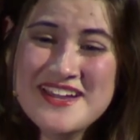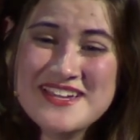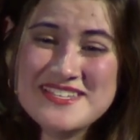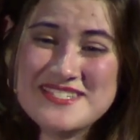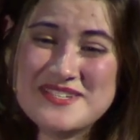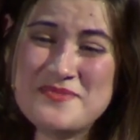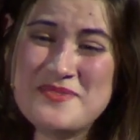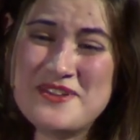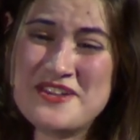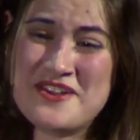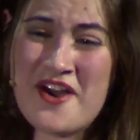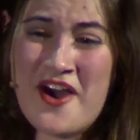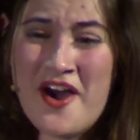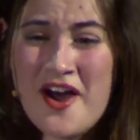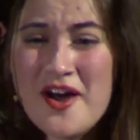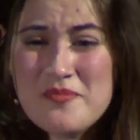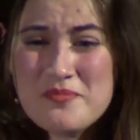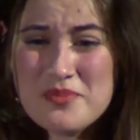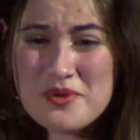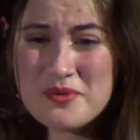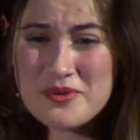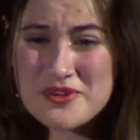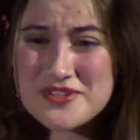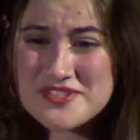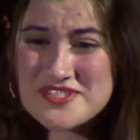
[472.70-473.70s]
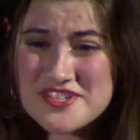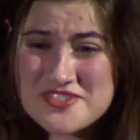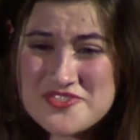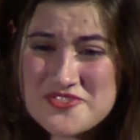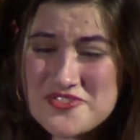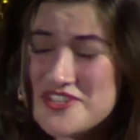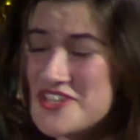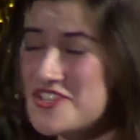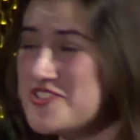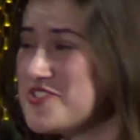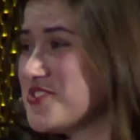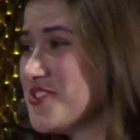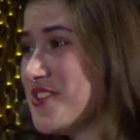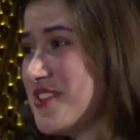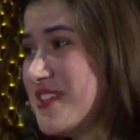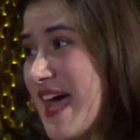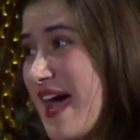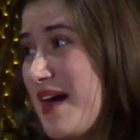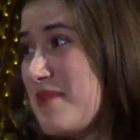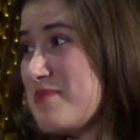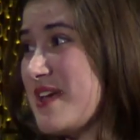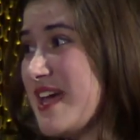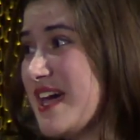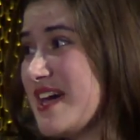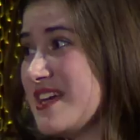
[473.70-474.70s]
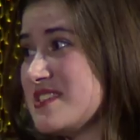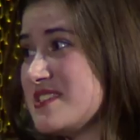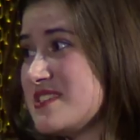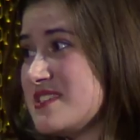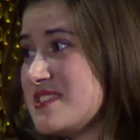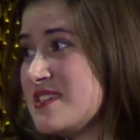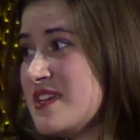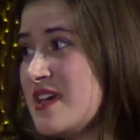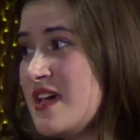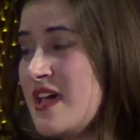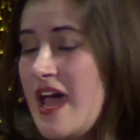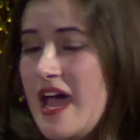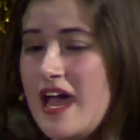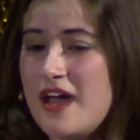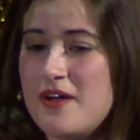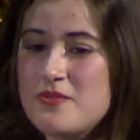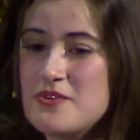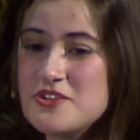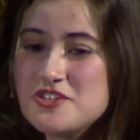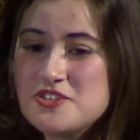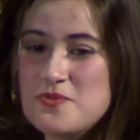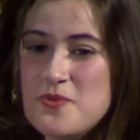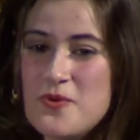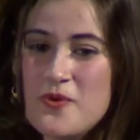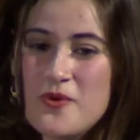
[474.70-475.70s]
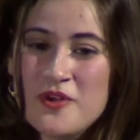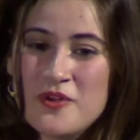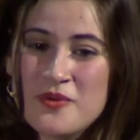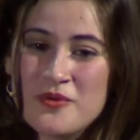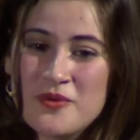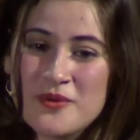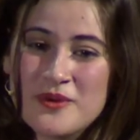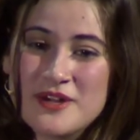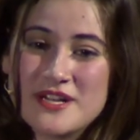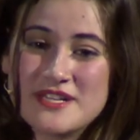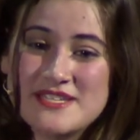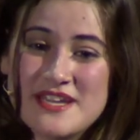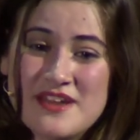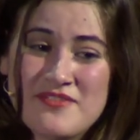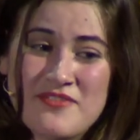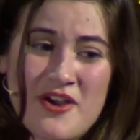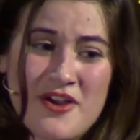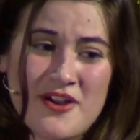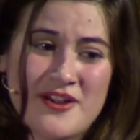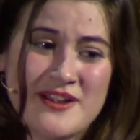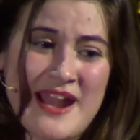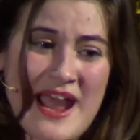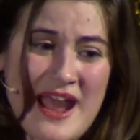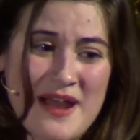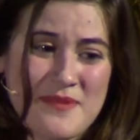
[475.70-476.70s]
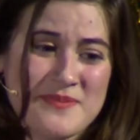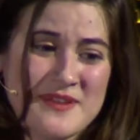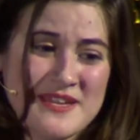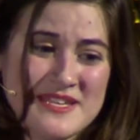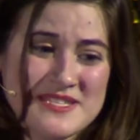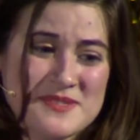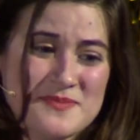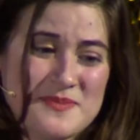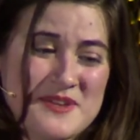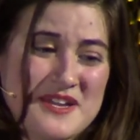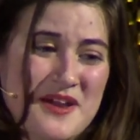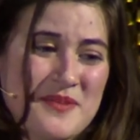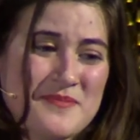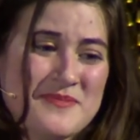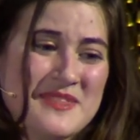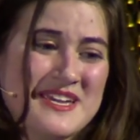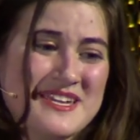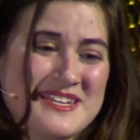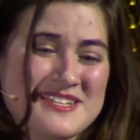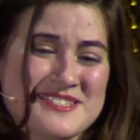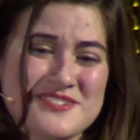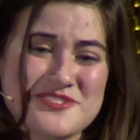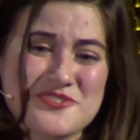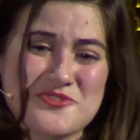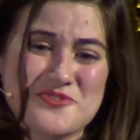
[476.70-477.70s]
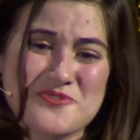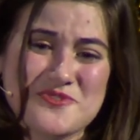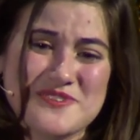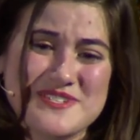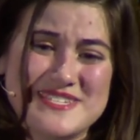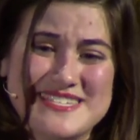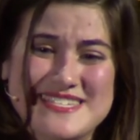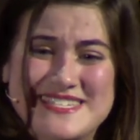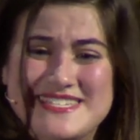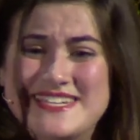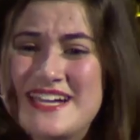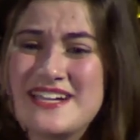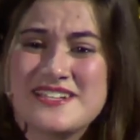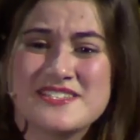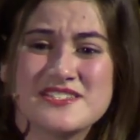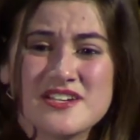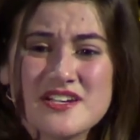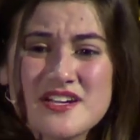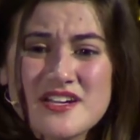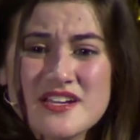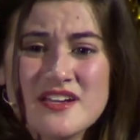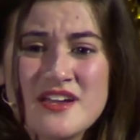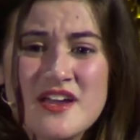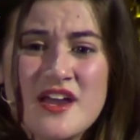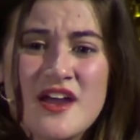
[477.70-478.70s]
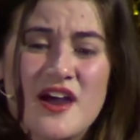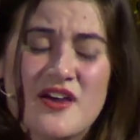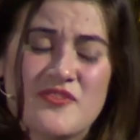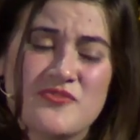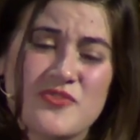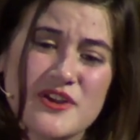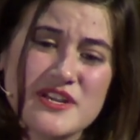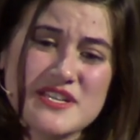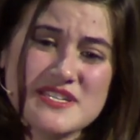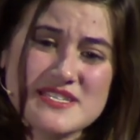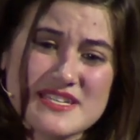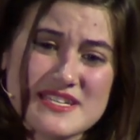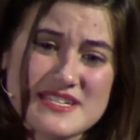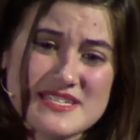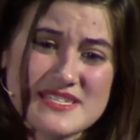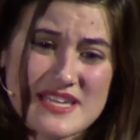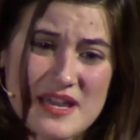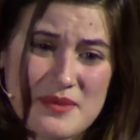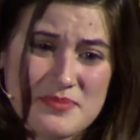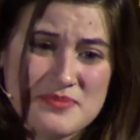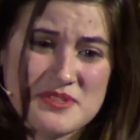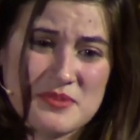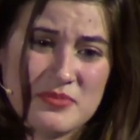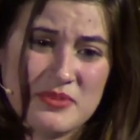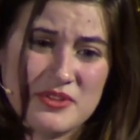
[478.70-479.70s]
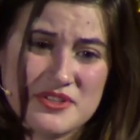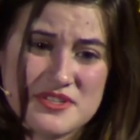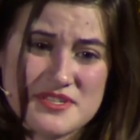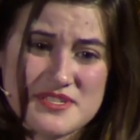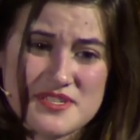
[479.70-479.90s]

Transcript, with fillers: to be comparable to traditional napkins, at which point we'll work to have our napkins become the industry standard of what is acceptable in